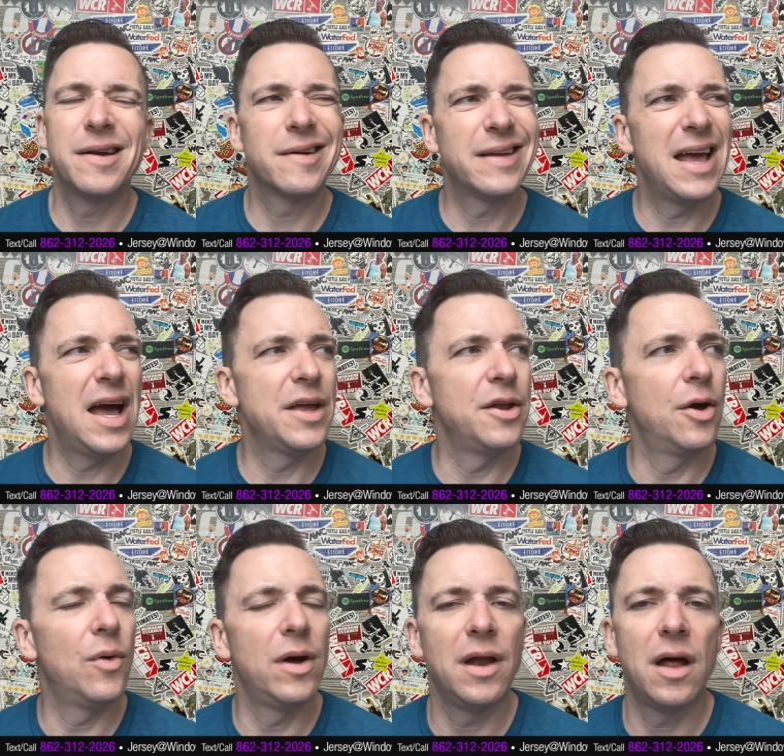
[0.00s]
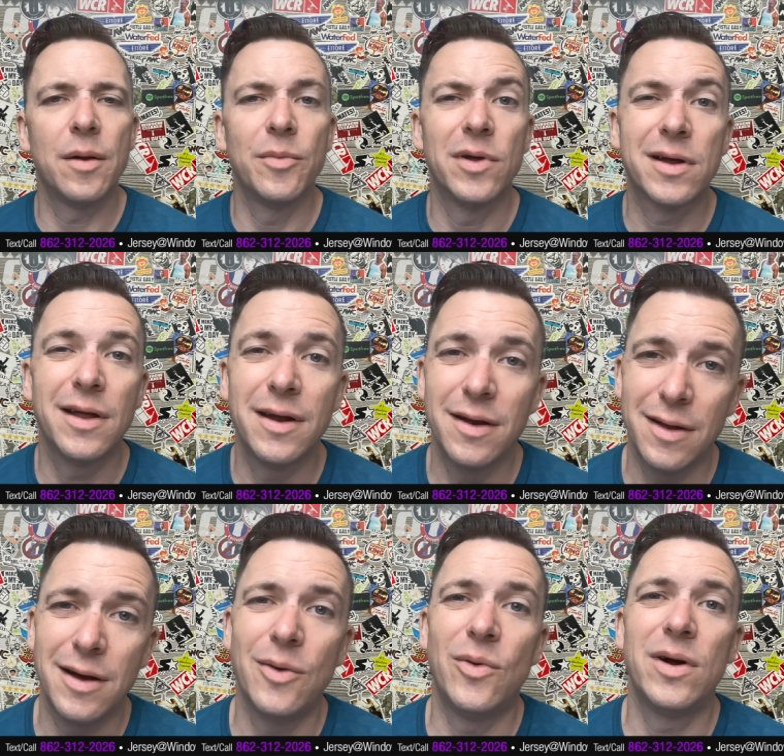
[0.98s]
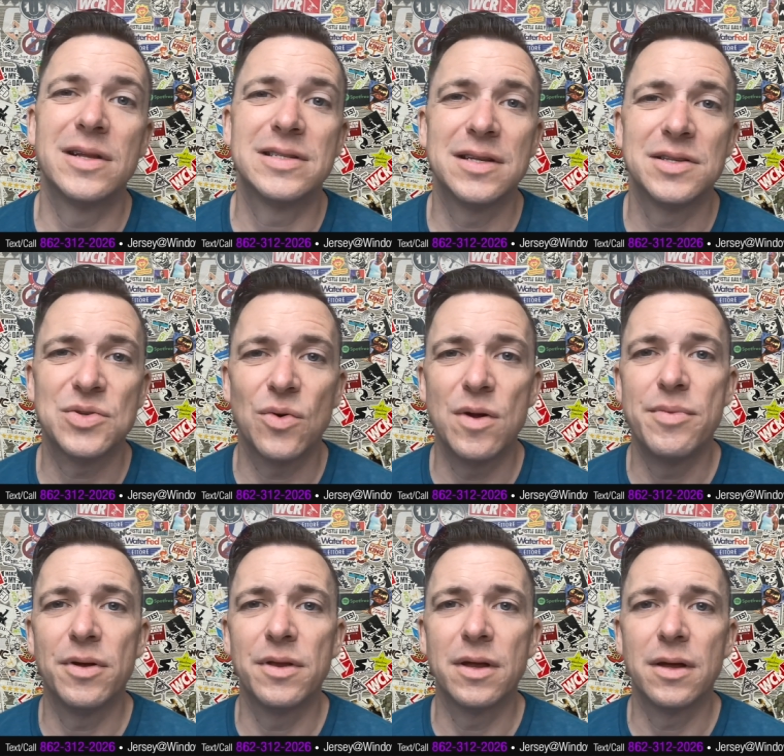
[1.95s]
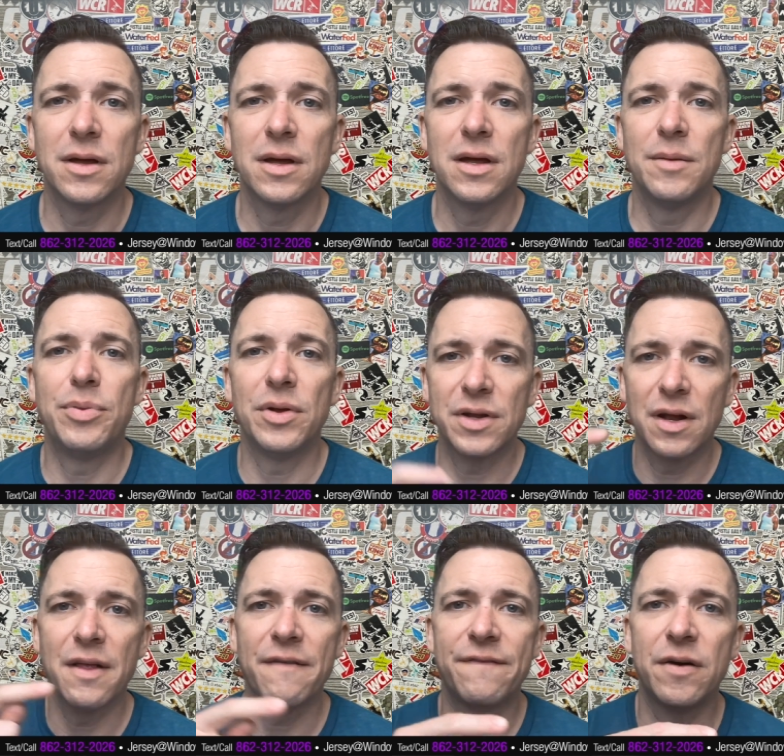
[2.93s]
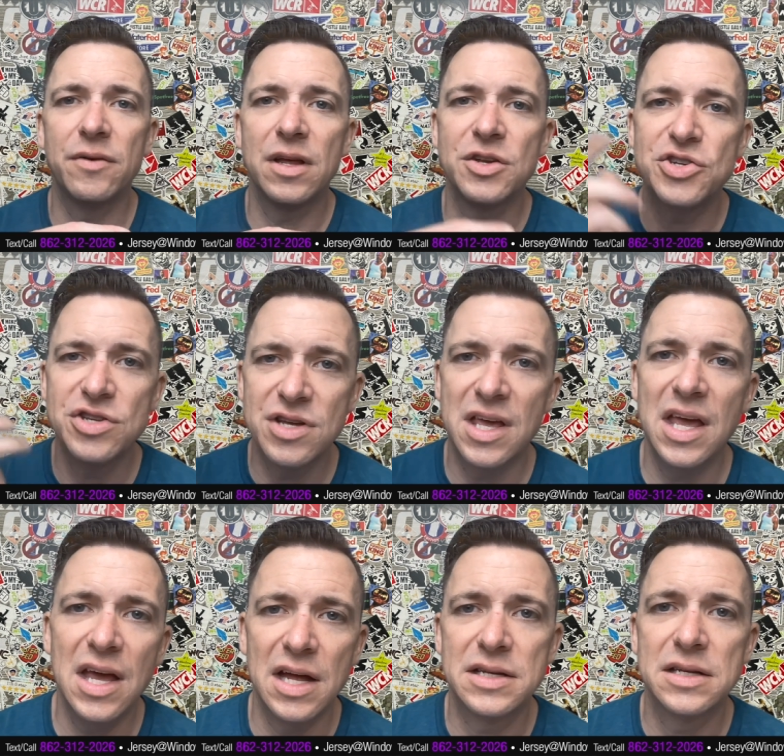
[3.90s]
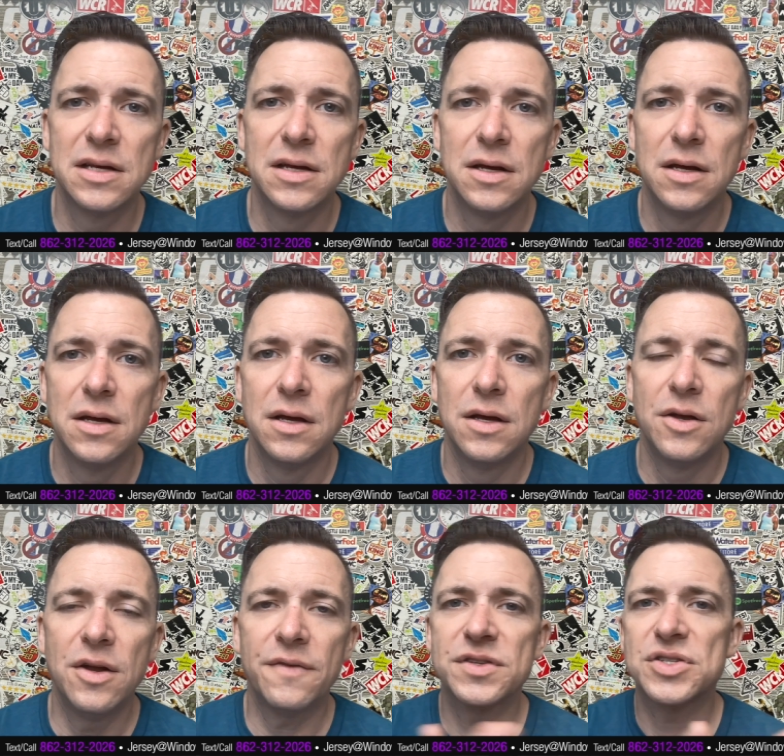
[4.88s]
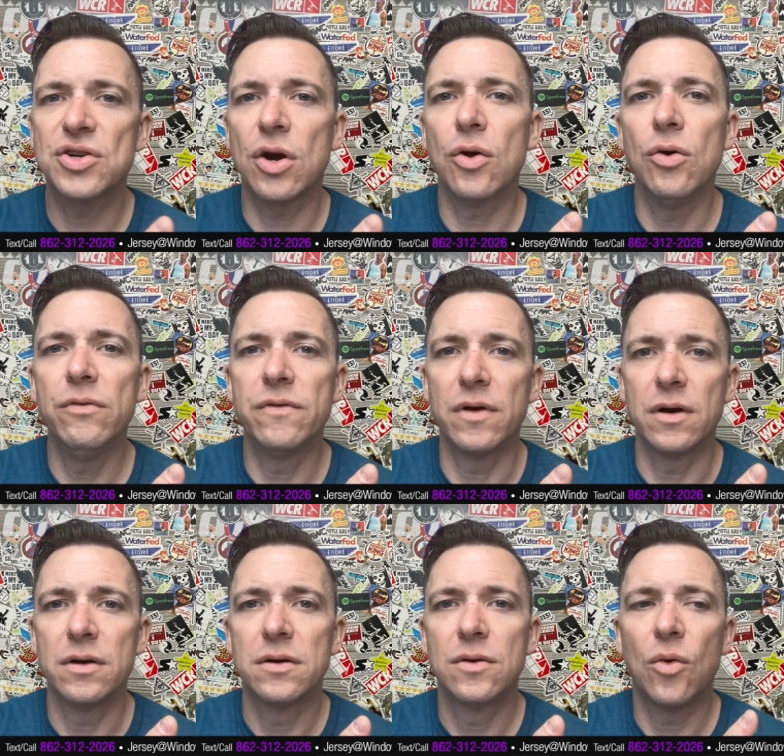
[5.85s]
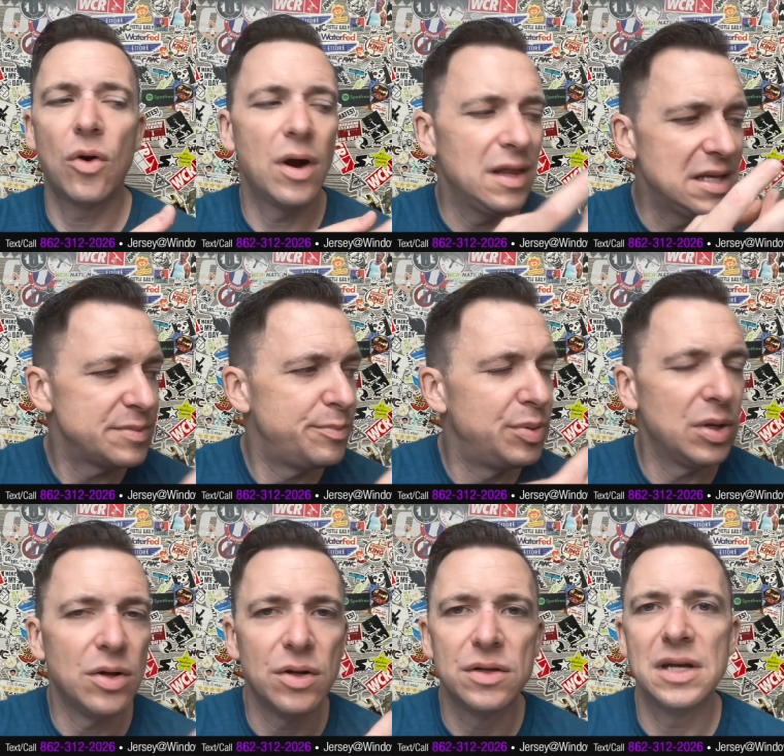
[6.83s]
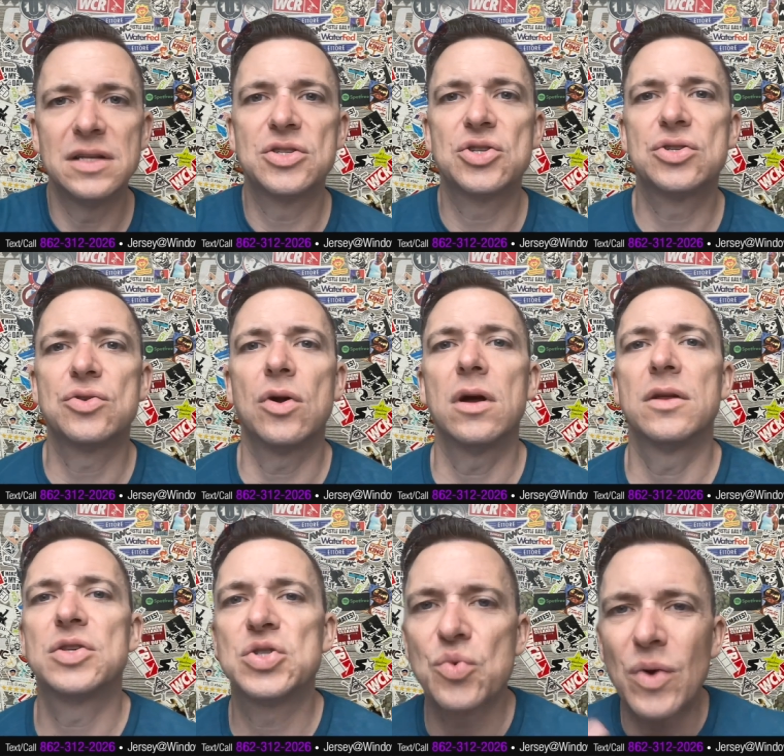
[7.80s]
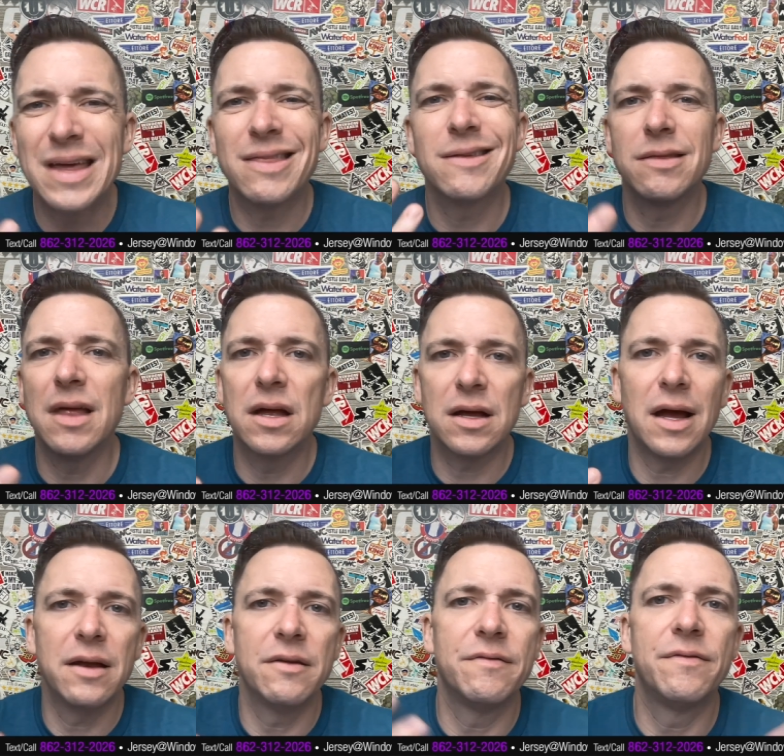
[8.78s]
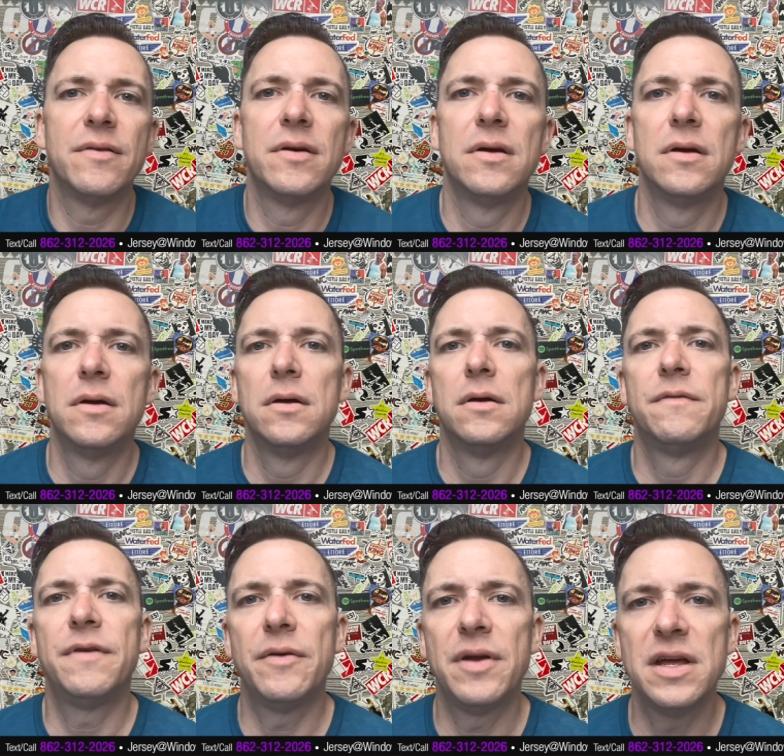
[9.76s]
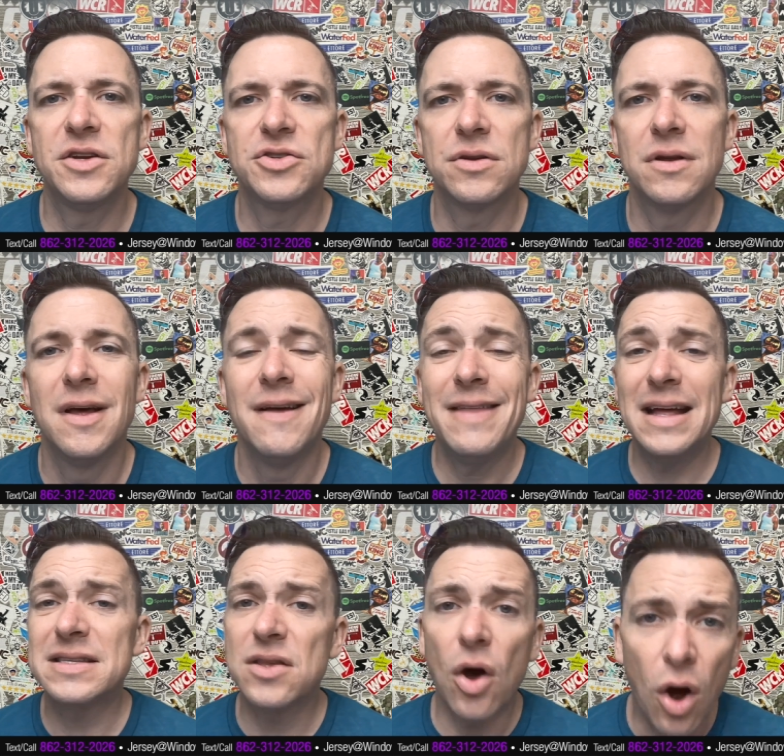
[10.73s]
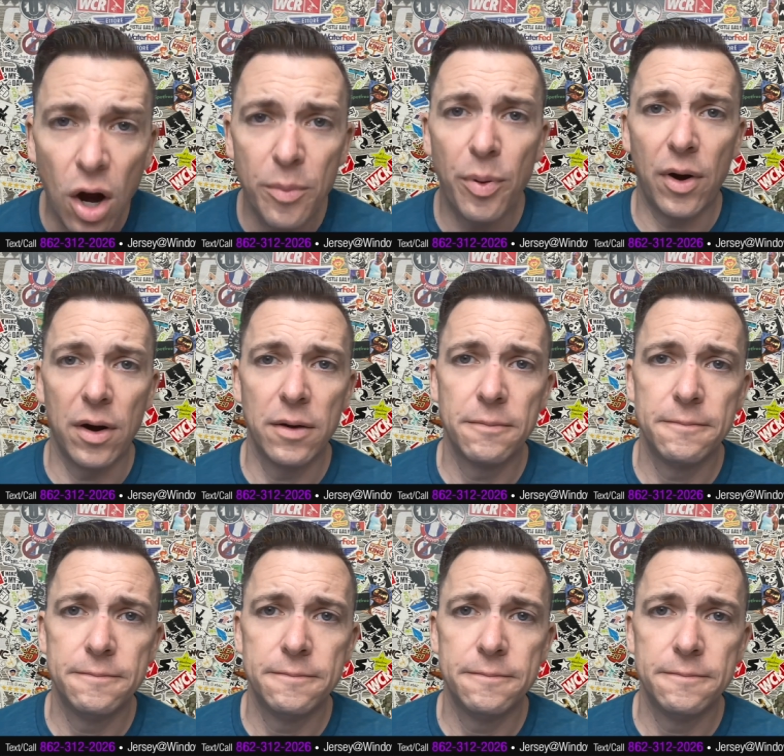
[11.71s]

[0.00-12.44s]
and go, yeah, you know what? Now that I'm looking at it, I want a 10 story building and build it on that foundation. You can't. You have to start over or at least build and strengthen that kind of foundation. That's the hard part.